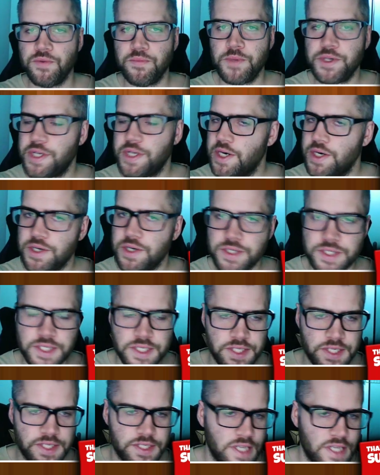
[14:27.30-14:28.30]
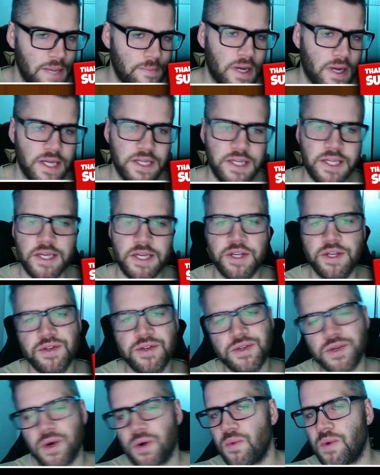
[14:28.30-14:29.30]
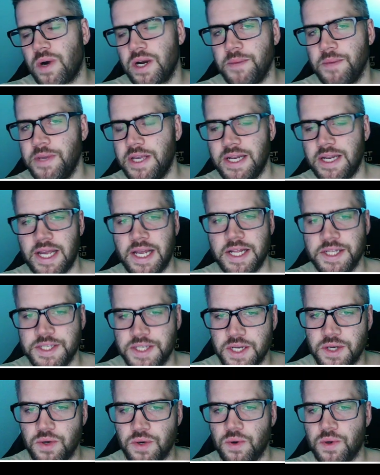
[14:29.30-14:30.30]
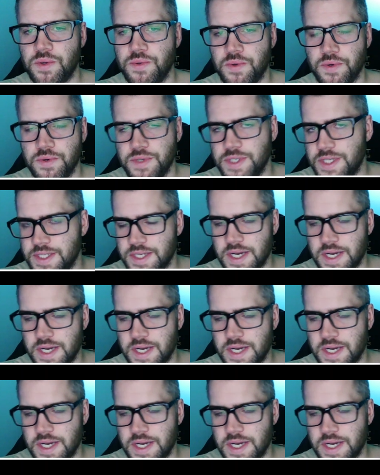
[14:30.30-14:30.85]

materials, it's the same idea. You don't want to be enhancing gold runes as an